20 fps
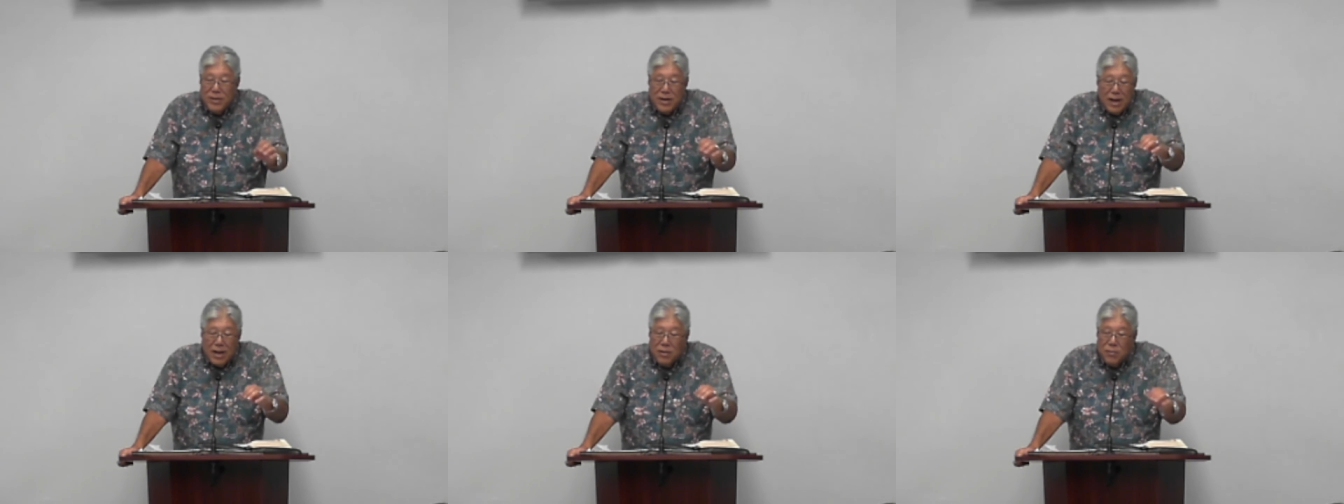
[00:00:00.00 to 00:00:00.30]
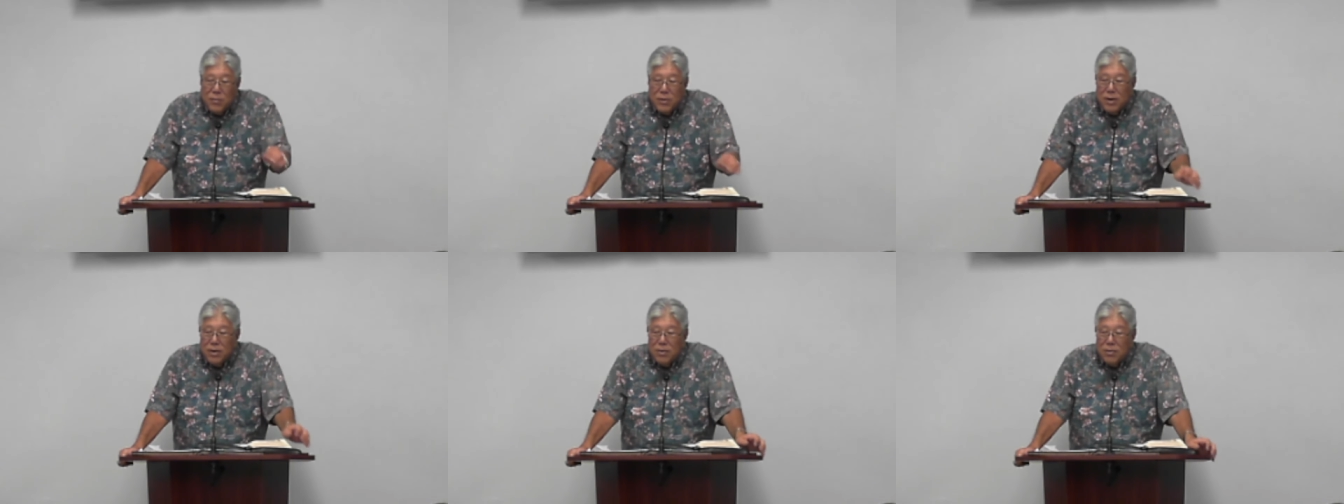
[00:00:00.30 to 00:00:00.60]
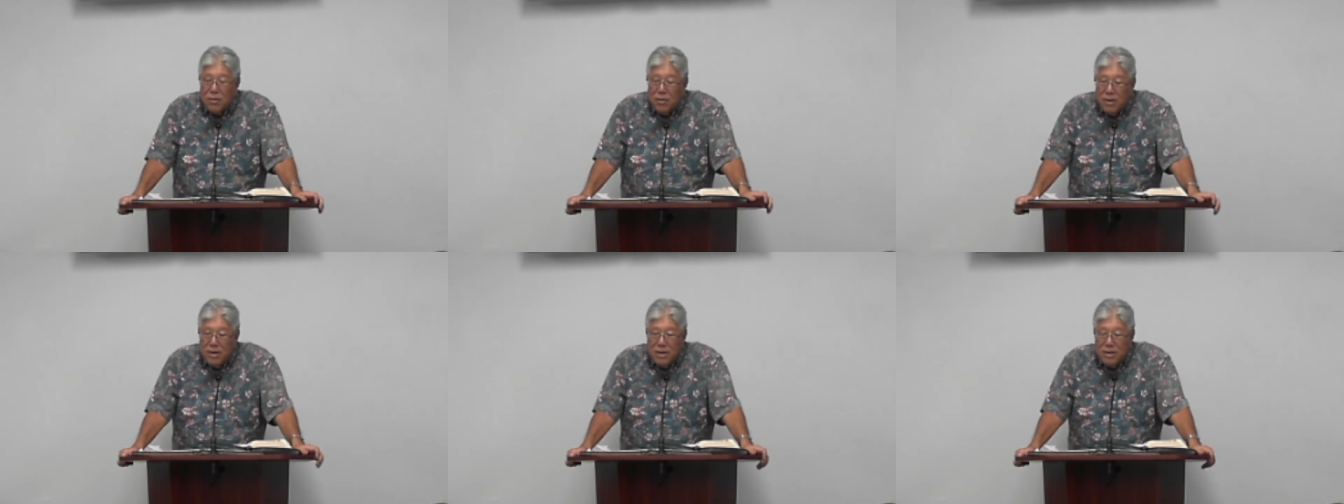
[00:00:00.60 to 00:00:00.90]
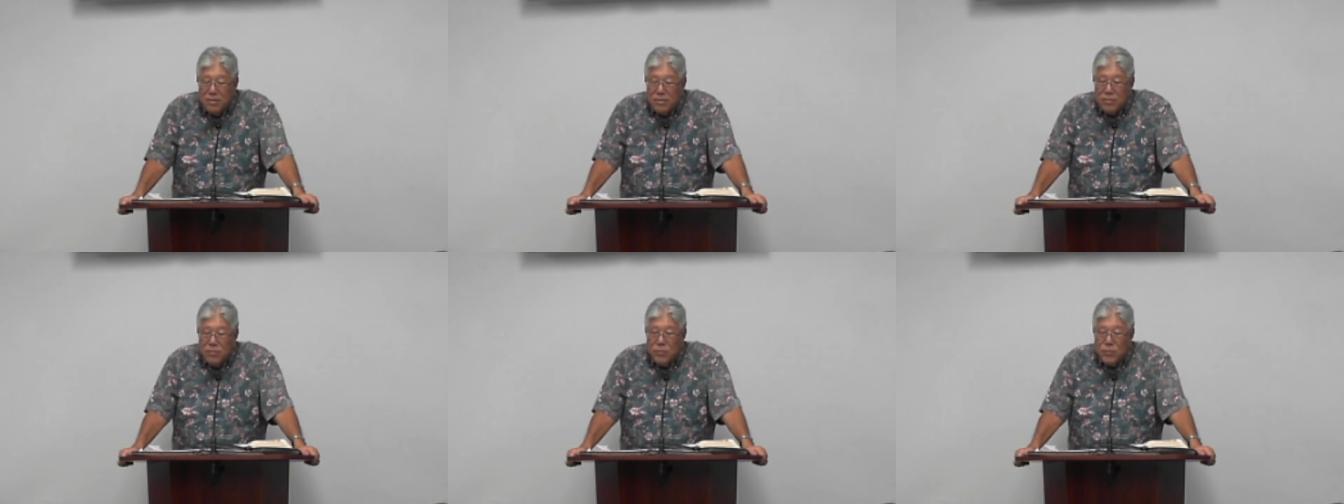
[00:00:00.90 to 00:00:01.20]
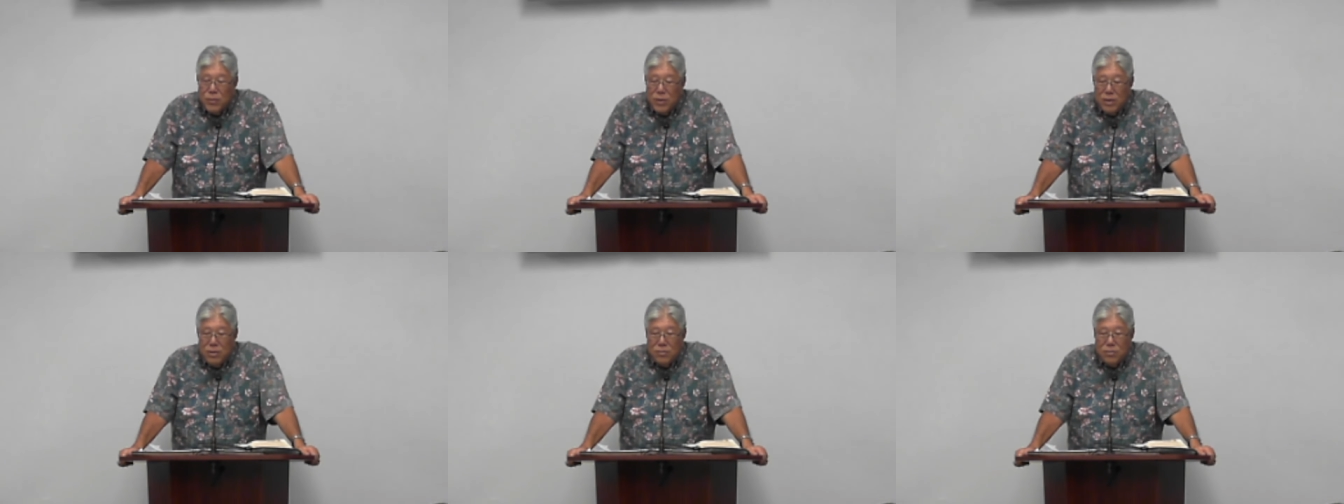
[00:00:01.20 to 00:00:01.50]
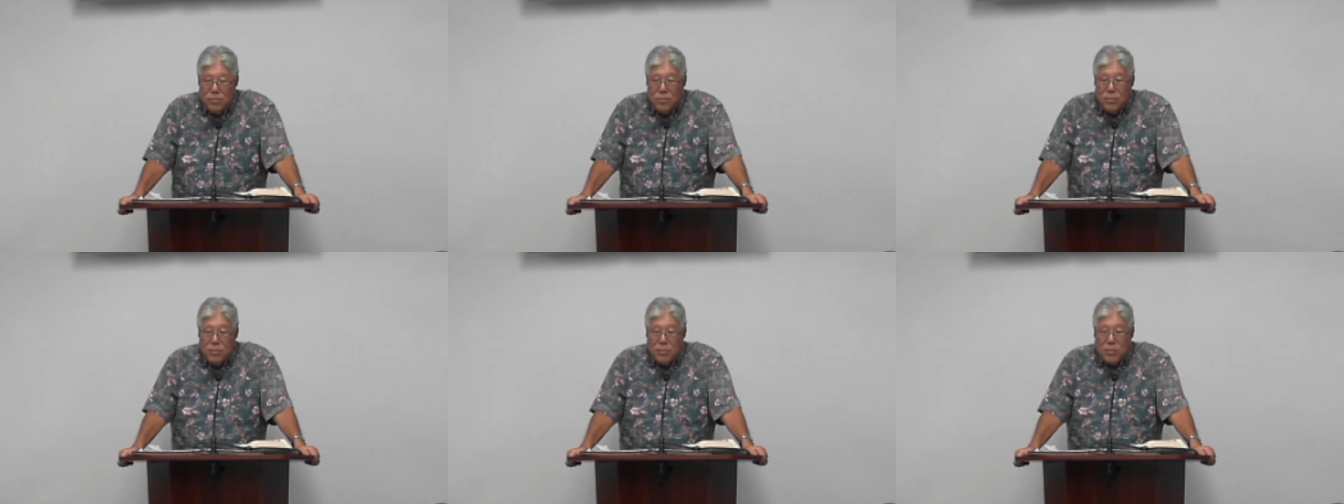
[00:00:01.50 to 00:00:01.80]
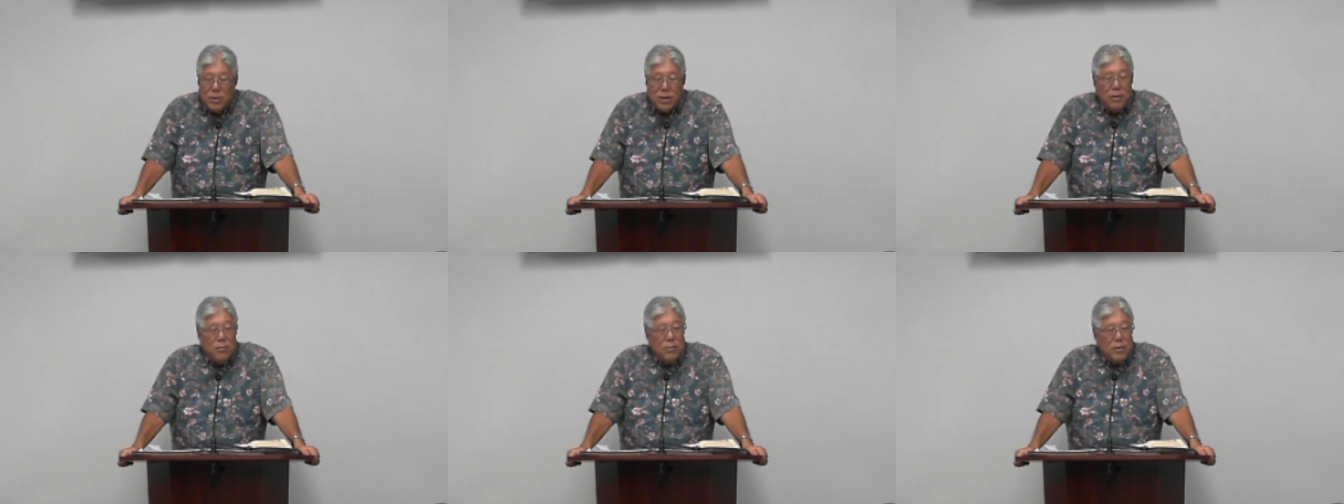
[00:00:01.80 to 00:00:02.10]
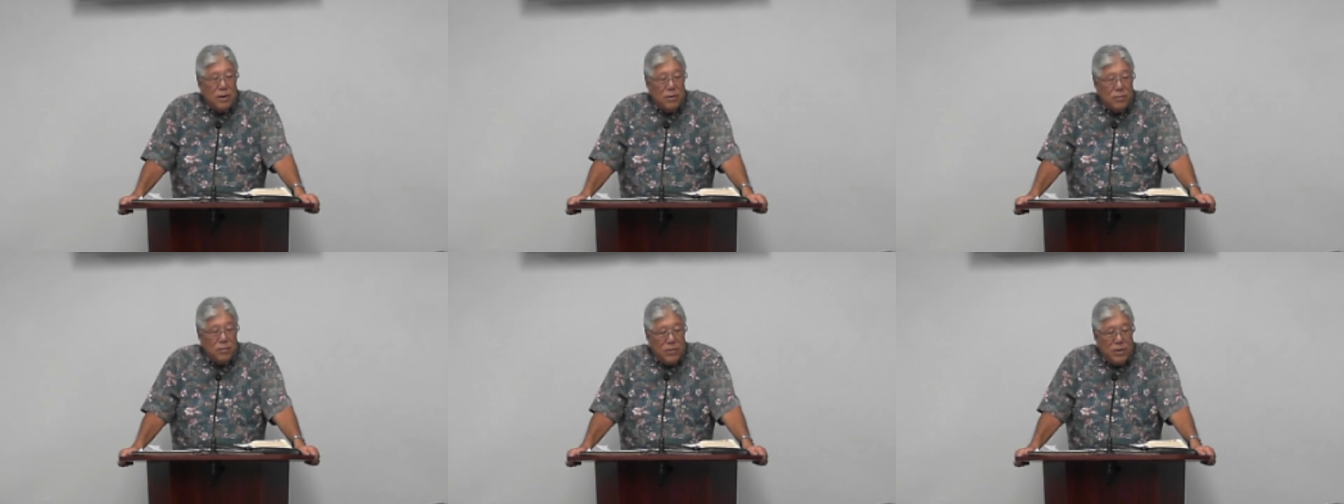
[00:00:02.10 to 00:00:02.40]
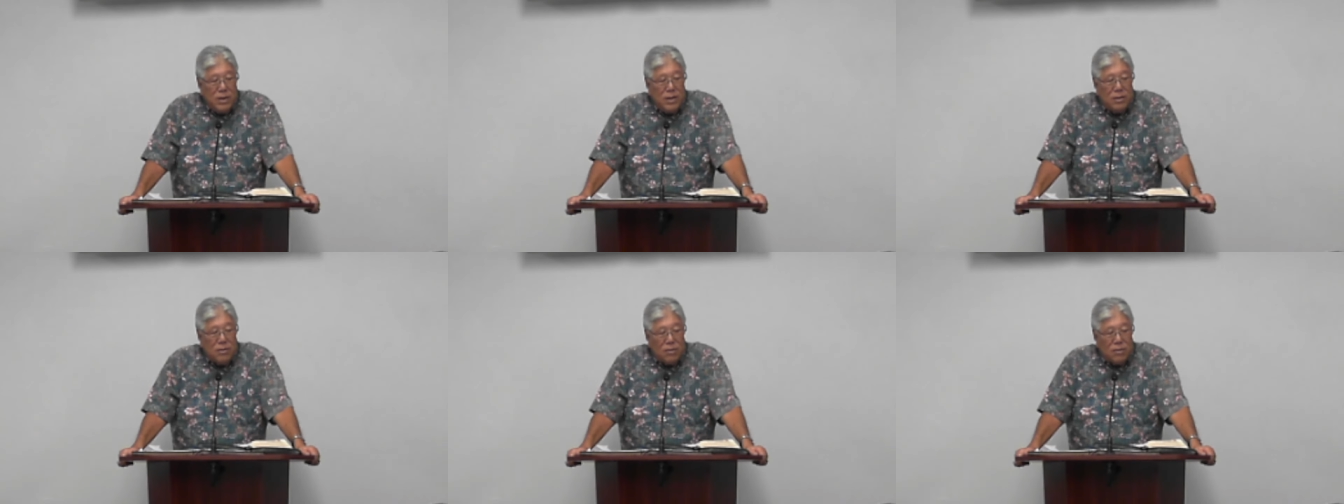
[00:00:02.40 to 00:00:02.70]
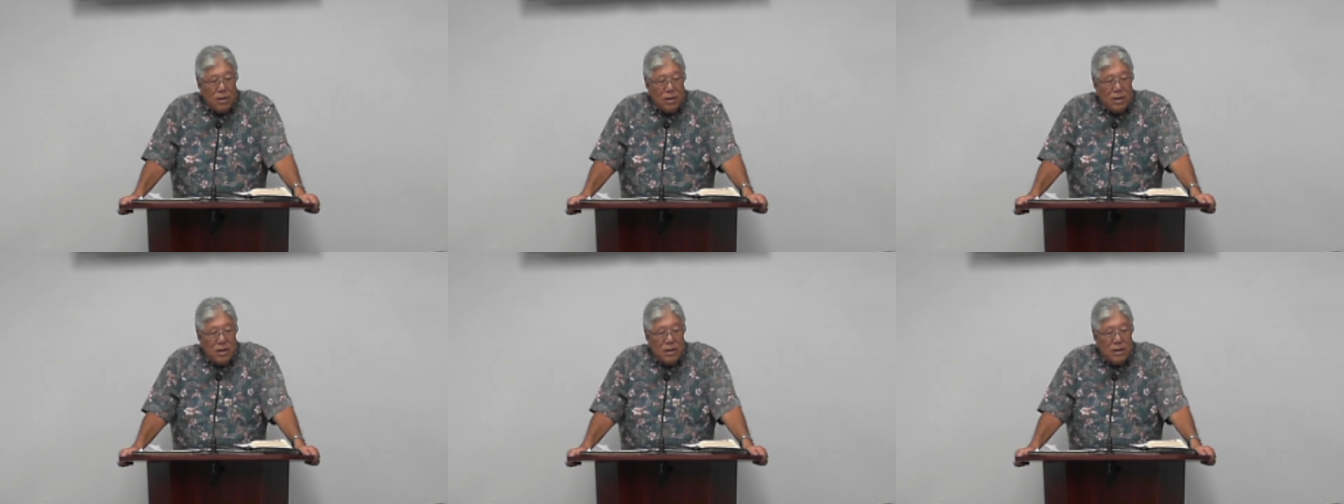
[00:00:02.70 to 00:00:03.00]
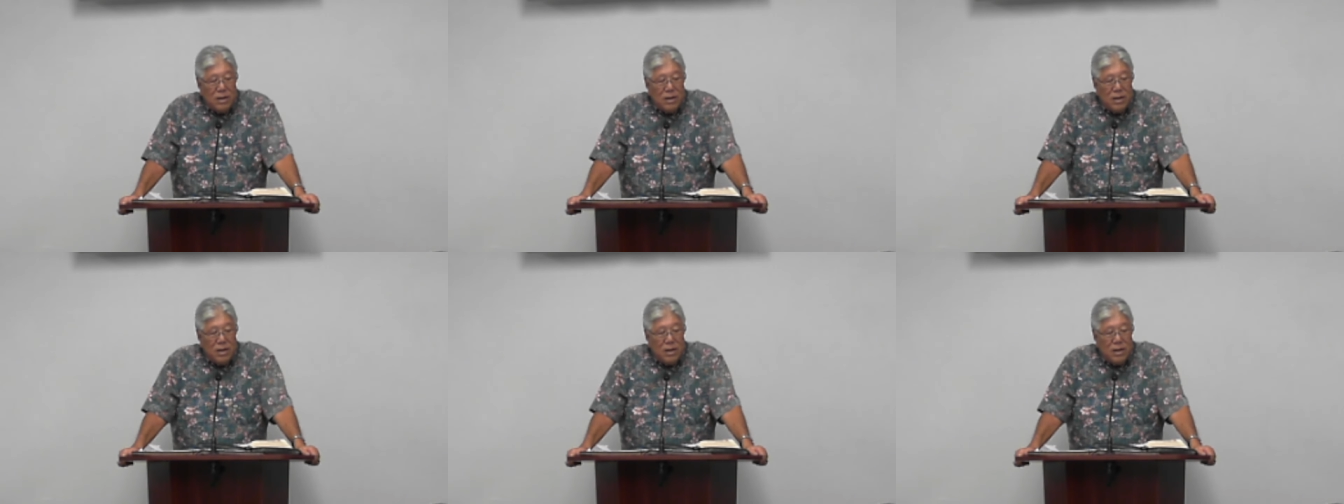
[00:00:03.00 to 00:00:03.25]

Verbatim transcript: And I don't want to call it wiggle room, but I want to really call it